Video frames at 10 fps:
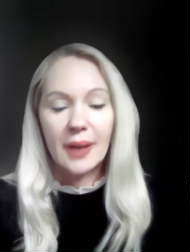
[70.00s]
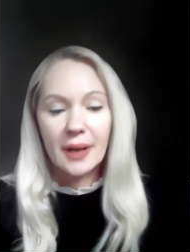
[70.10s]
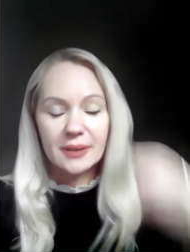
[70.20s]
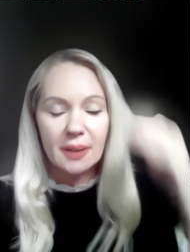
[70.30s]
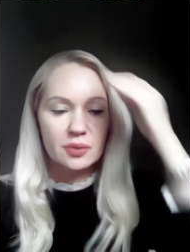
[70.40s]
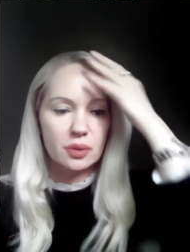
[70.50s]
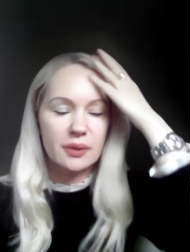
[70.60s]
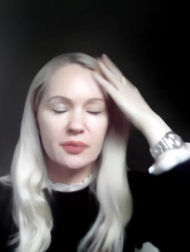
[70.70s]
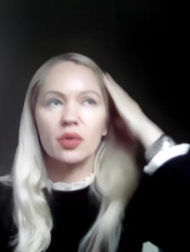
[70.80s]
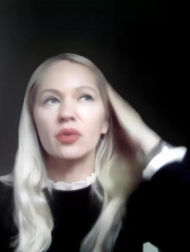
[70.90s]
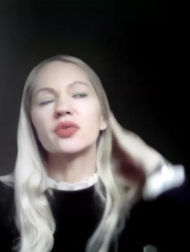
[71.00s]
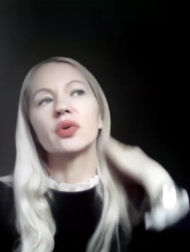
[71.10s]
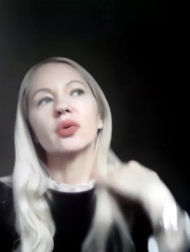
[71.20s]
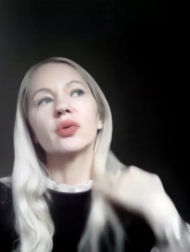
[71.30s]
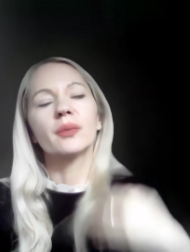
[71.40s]
Yes, absolutely. So,
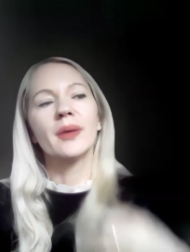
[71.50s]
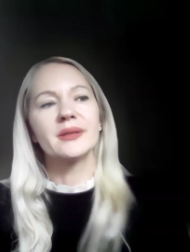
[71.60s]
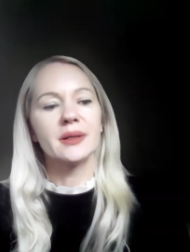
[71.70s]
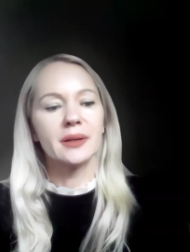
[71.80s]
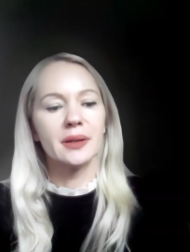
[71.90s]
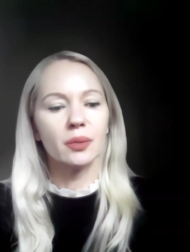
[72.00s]
so basically,